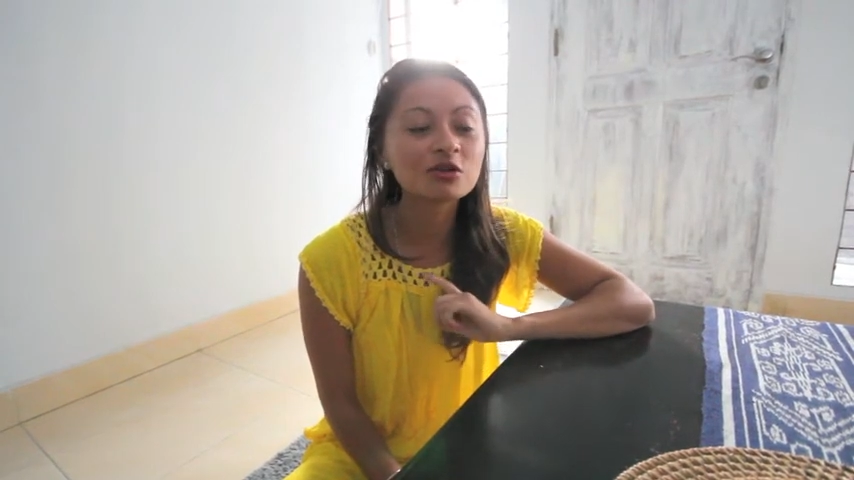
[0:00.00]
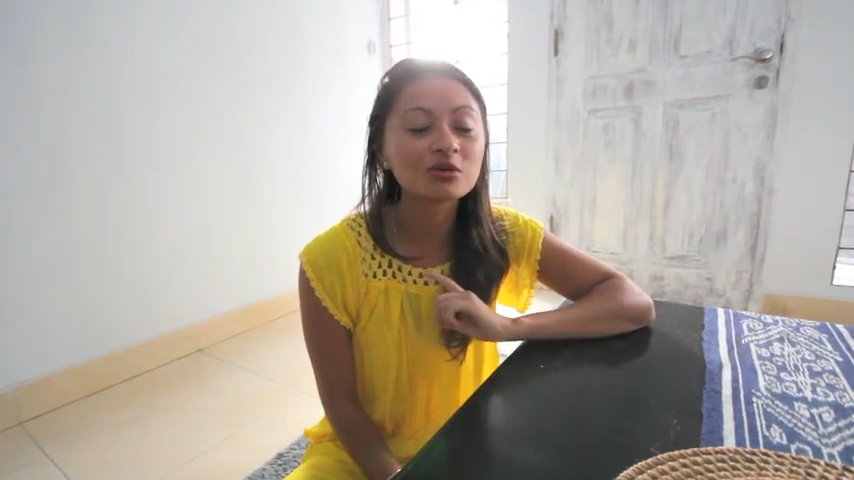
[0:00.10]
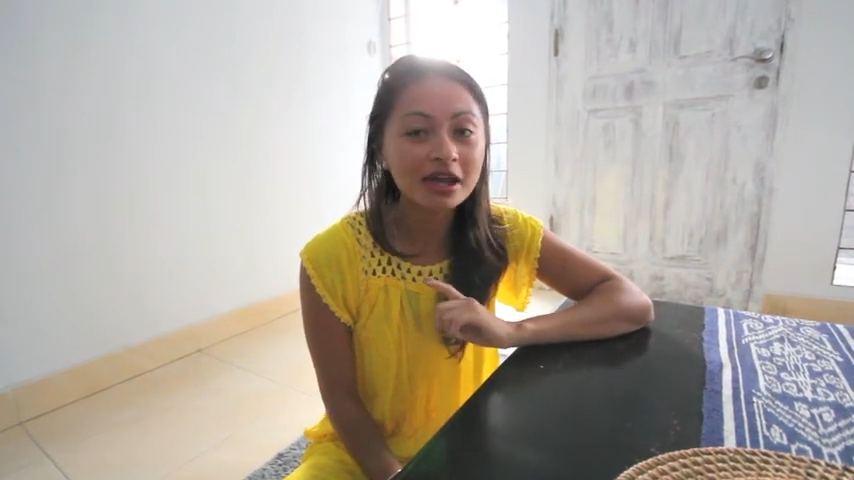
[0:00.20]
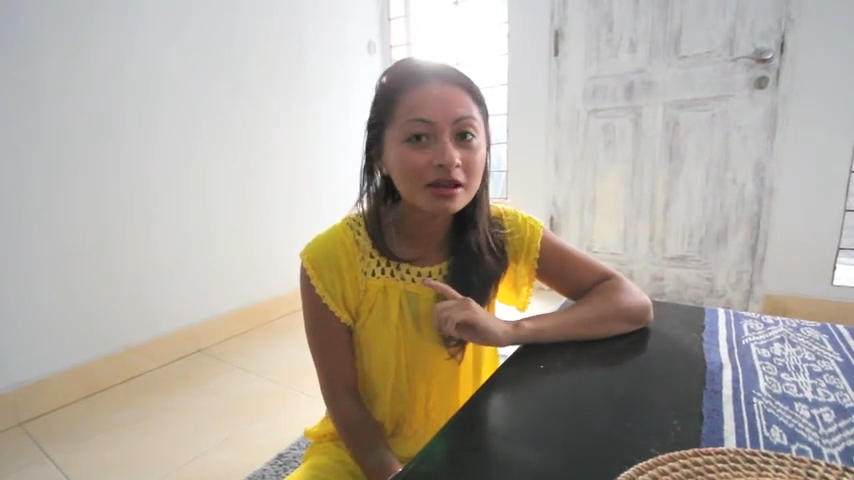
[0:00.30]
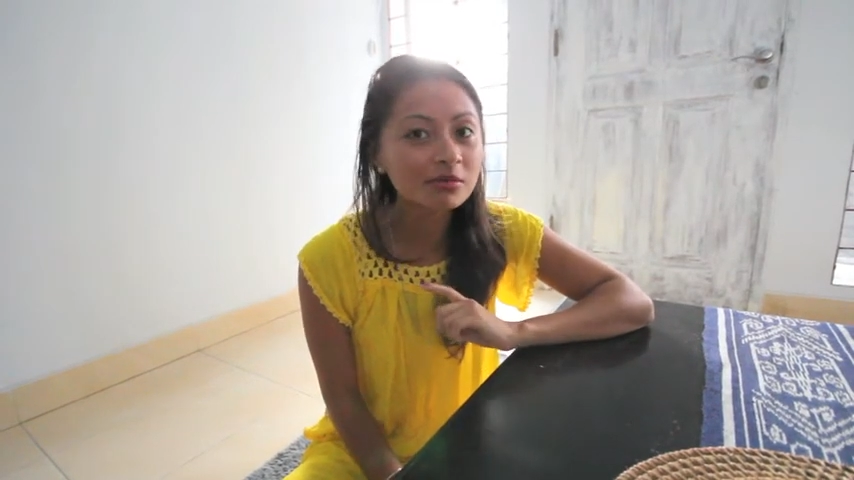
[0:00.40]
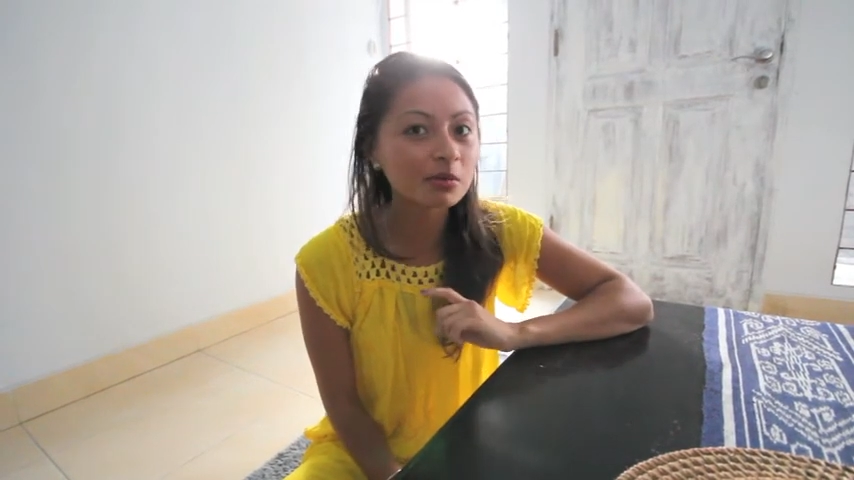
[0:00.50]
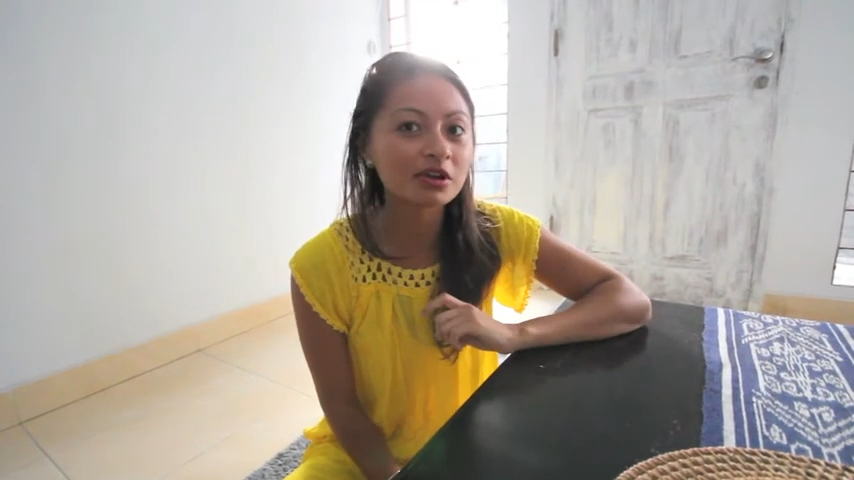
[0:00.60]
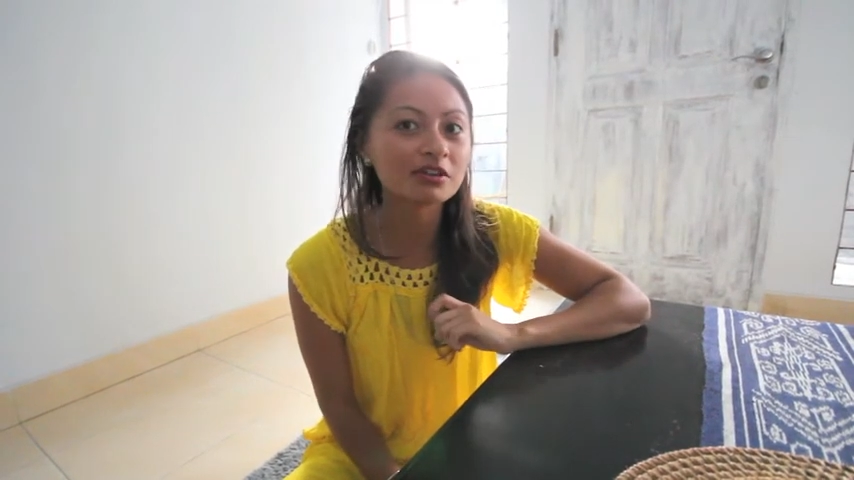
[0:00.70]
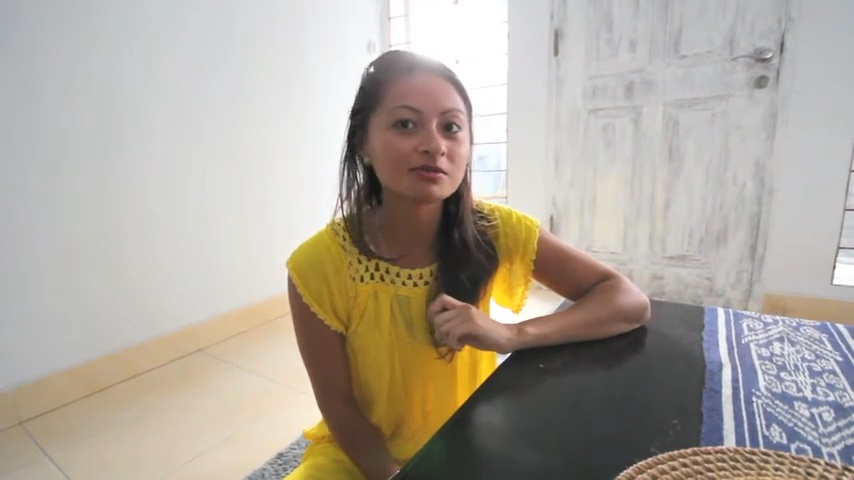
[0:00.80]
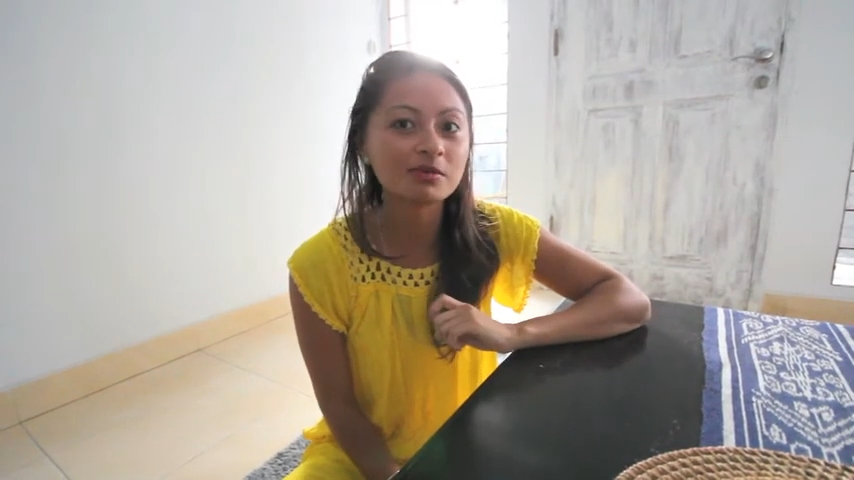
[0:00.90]
You can be one
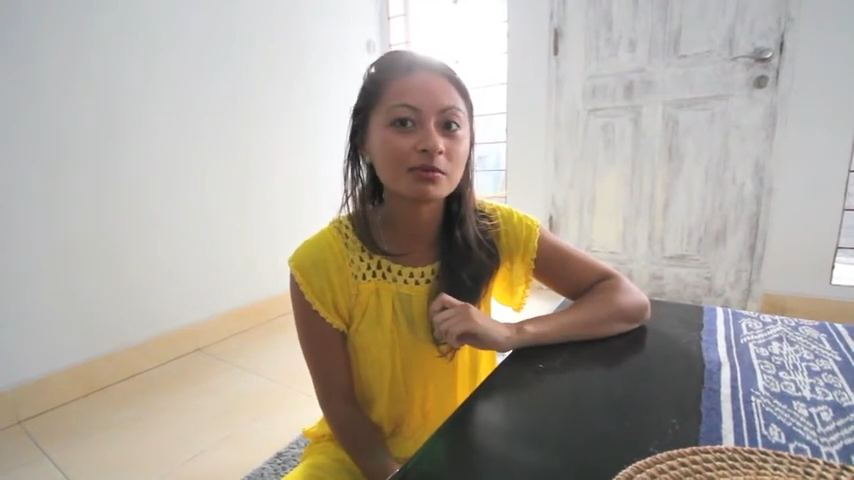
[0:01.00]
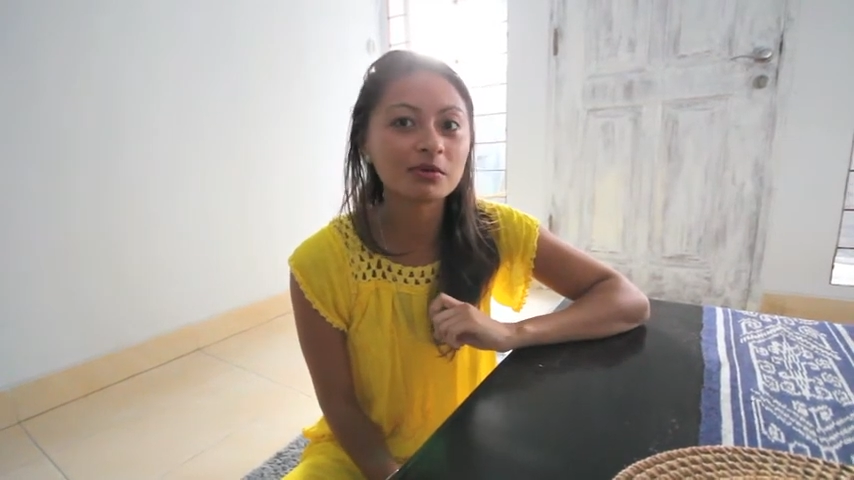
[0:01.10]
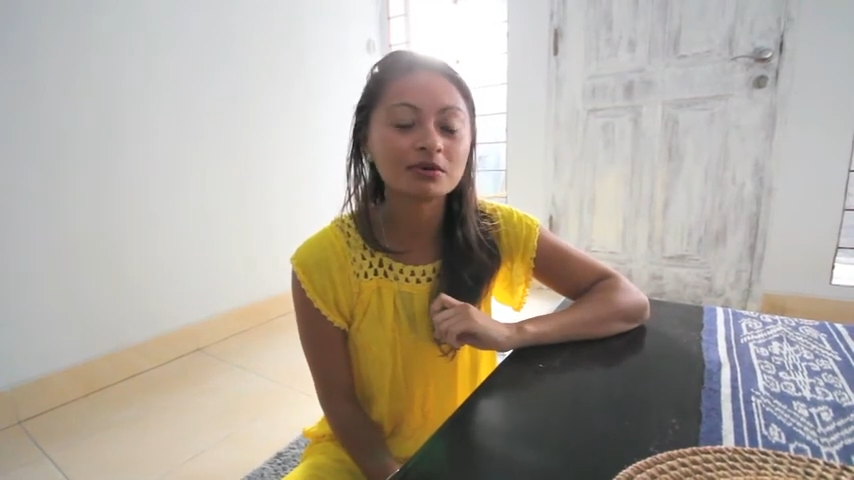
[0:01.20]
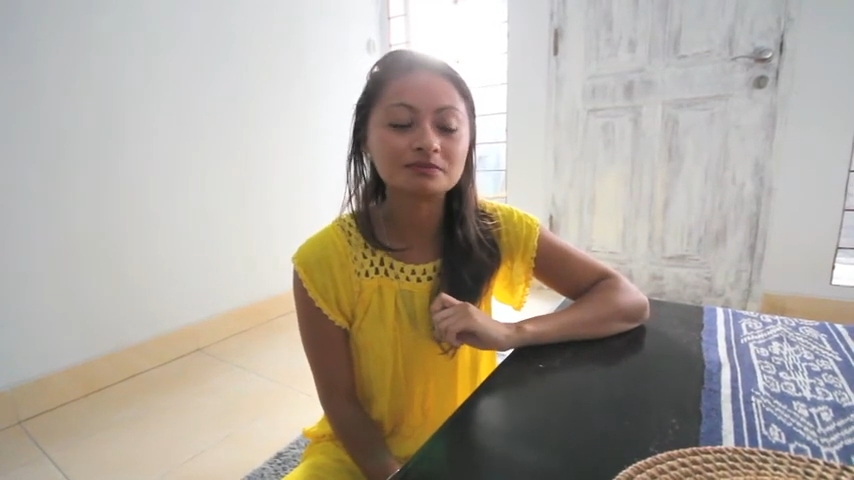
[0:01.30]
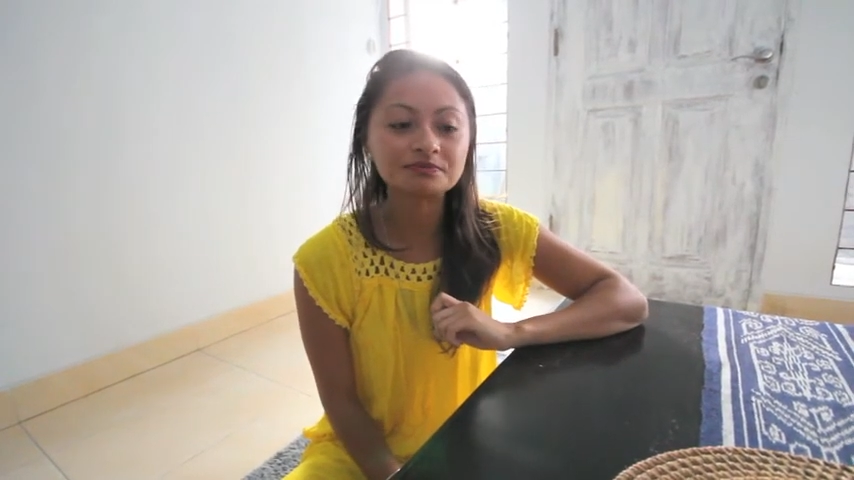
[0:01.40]
of those people.